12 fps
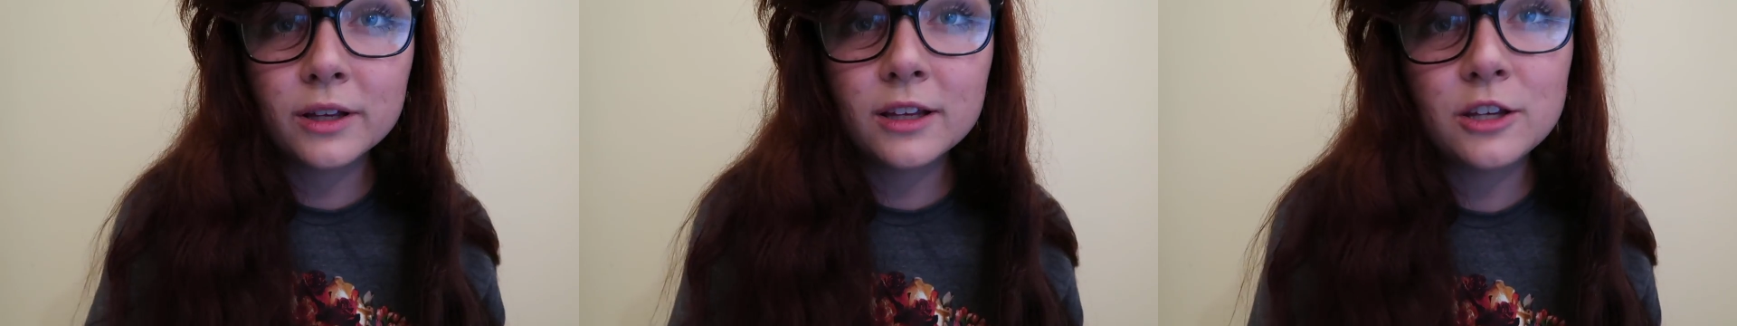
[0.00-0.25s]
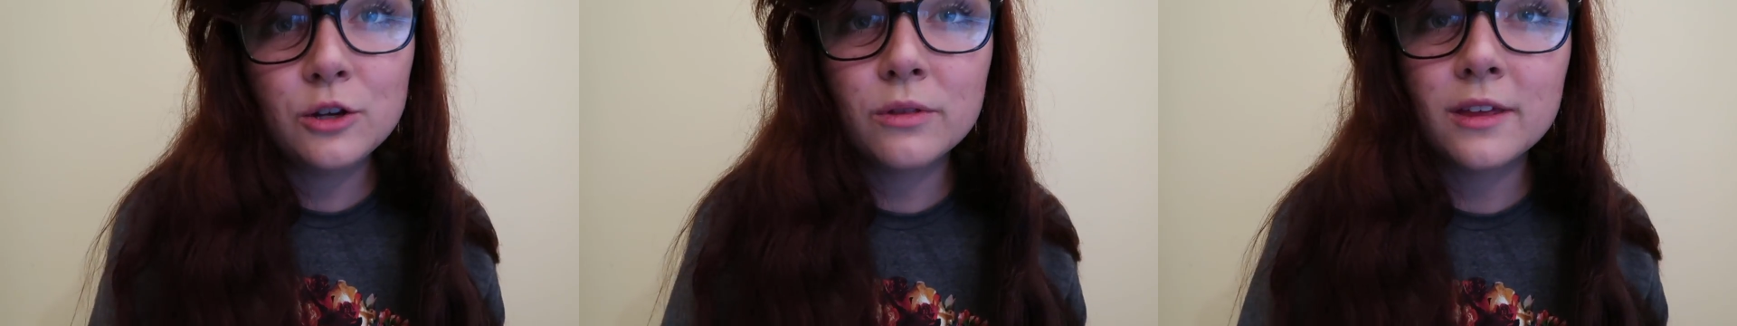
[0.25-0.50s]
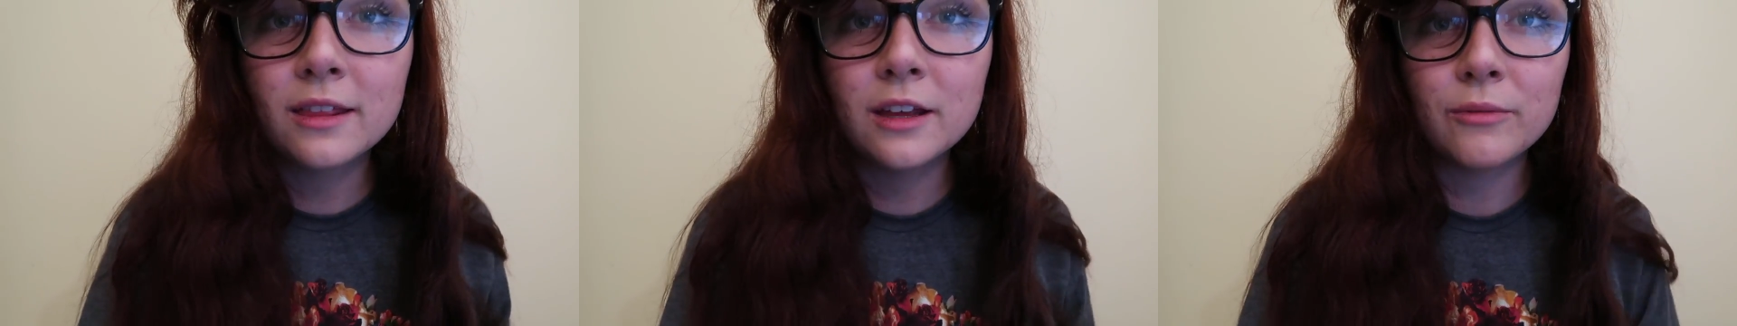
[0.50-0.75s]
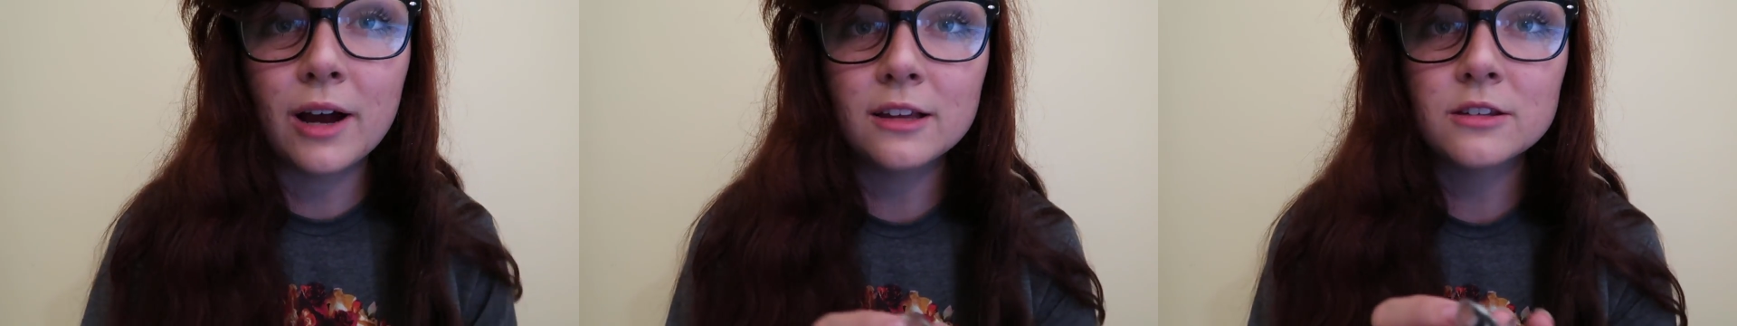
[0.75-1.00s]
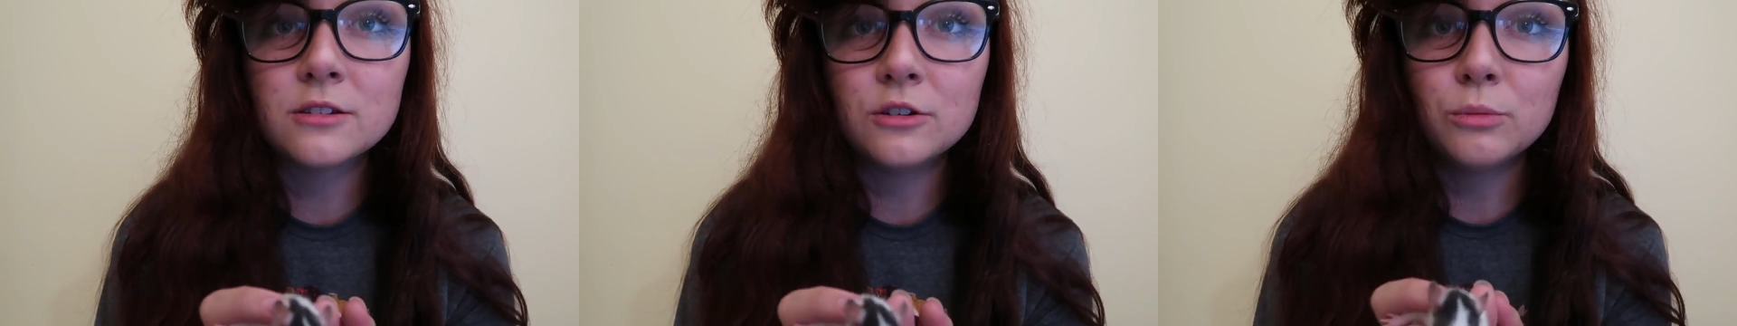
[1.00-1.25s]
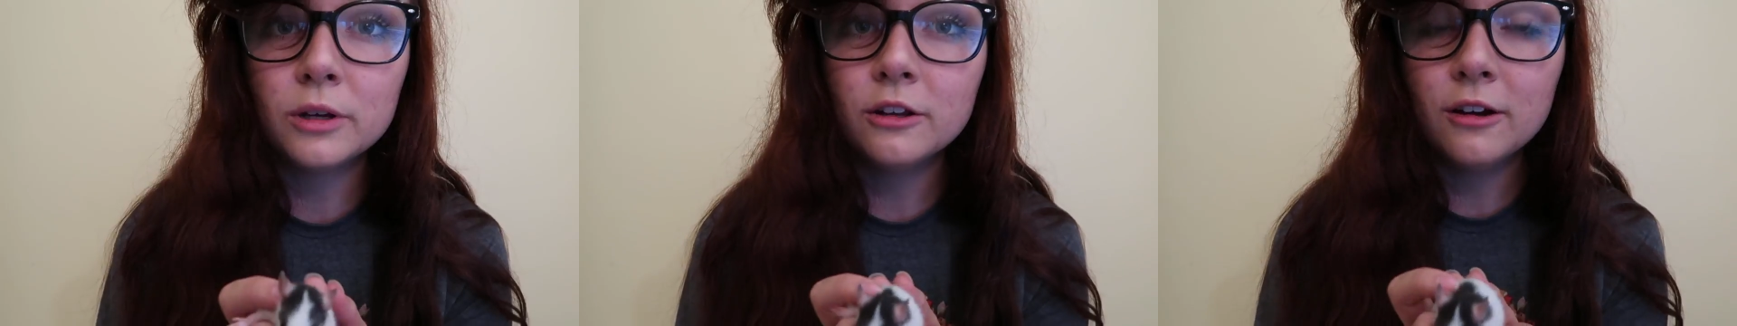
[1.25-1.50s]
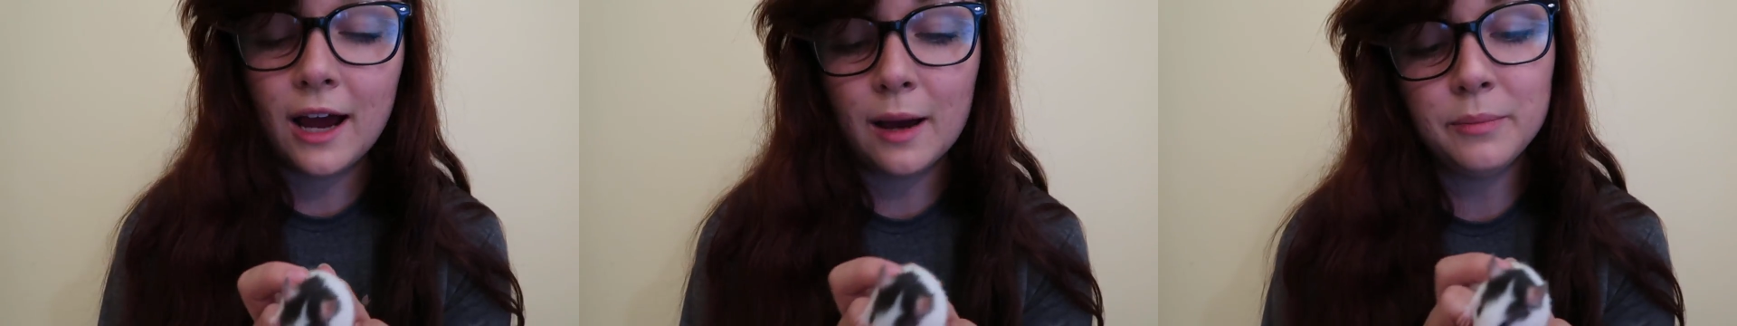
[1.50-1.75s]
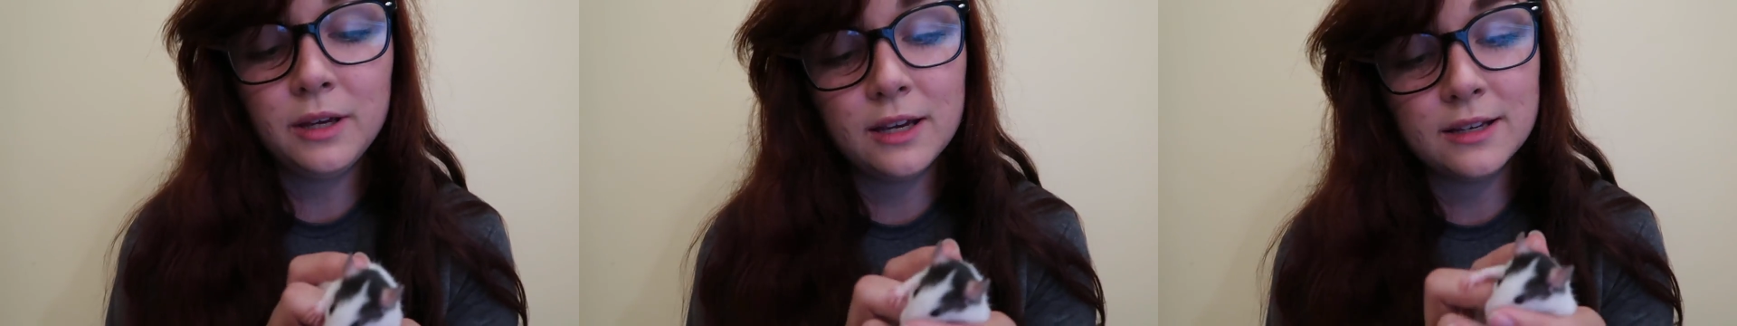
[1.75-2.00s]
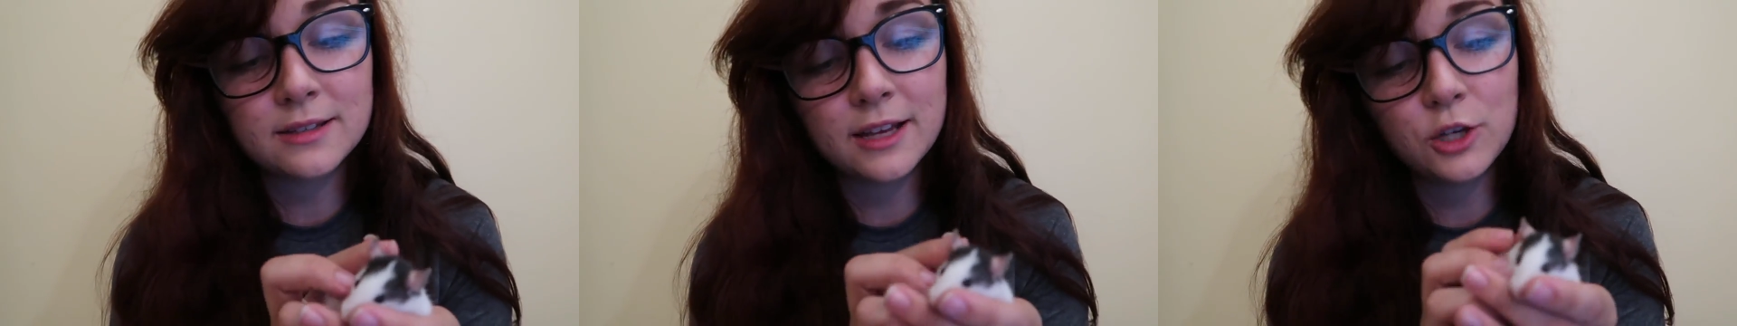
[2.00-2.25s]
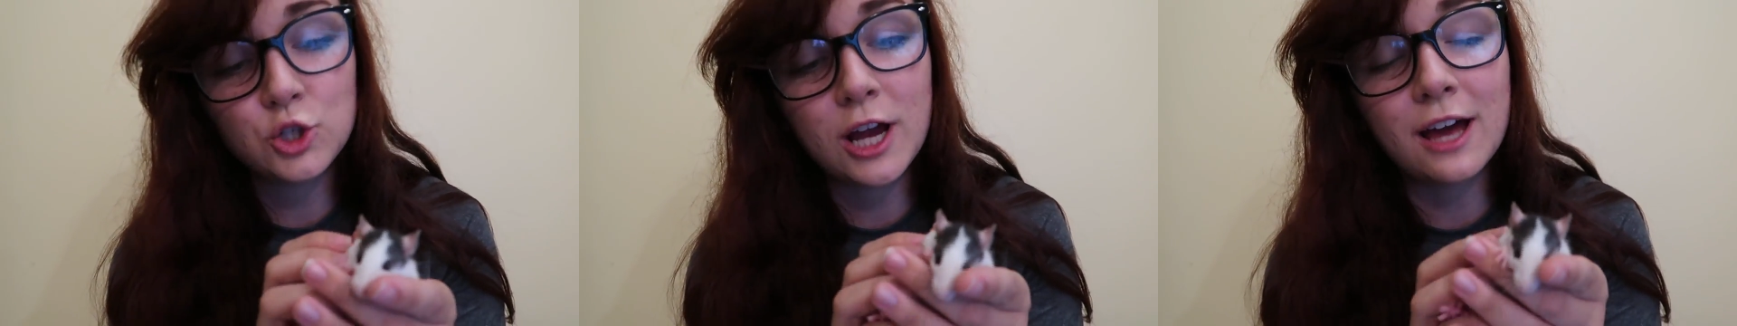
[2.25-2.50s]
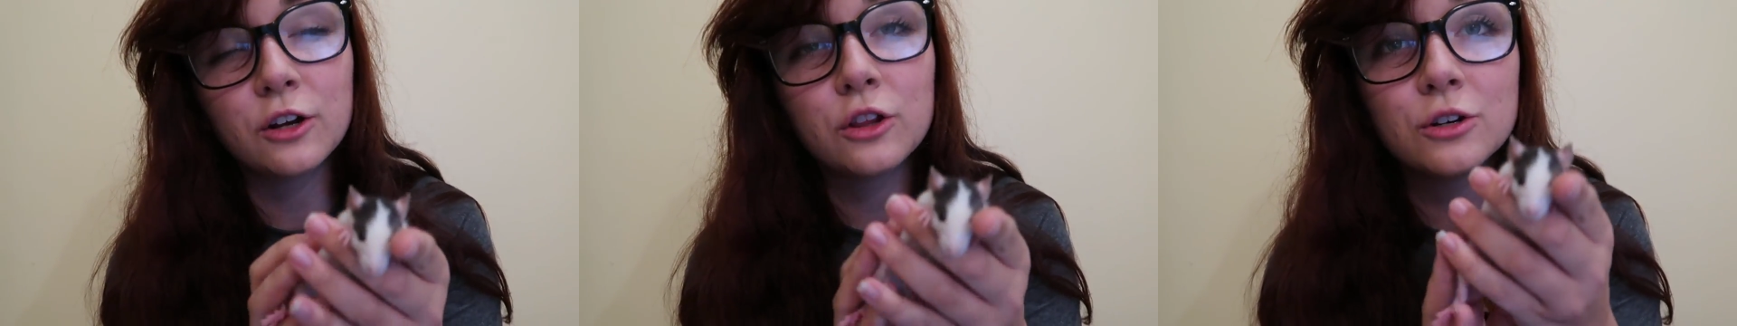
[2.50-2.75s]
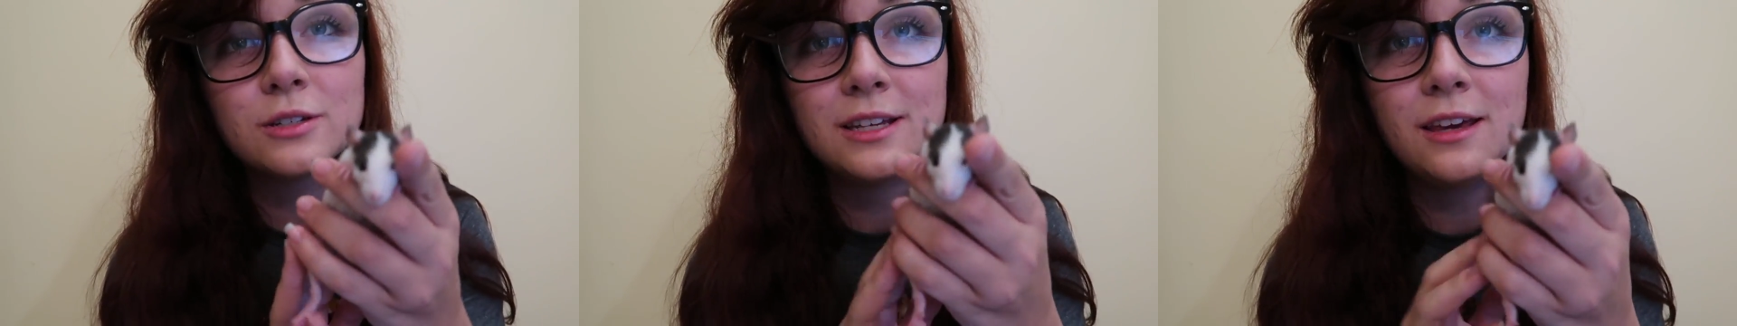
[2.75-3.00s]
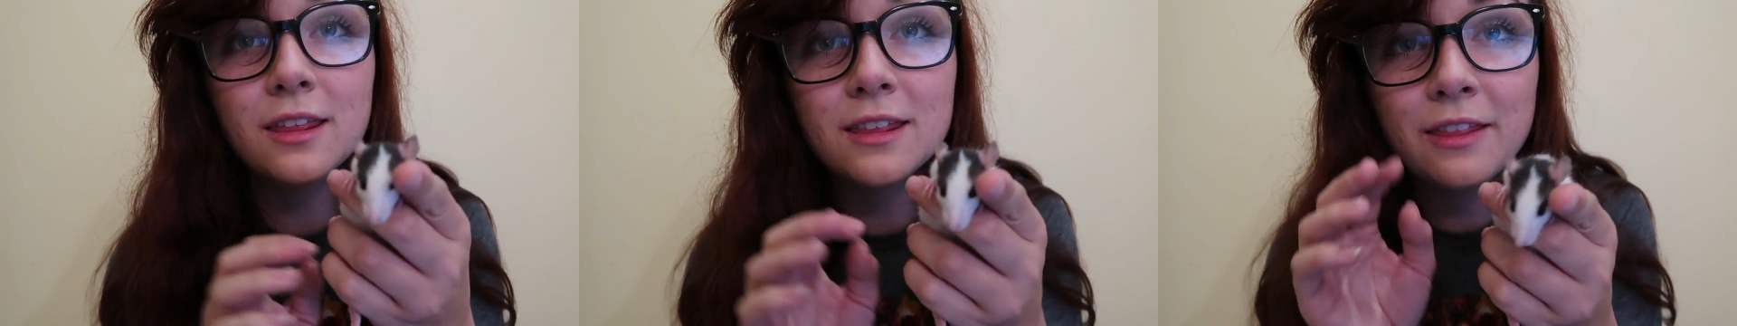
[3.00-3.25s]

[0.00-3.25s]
really cute thing that rats do when they're happy is they chatter their teeth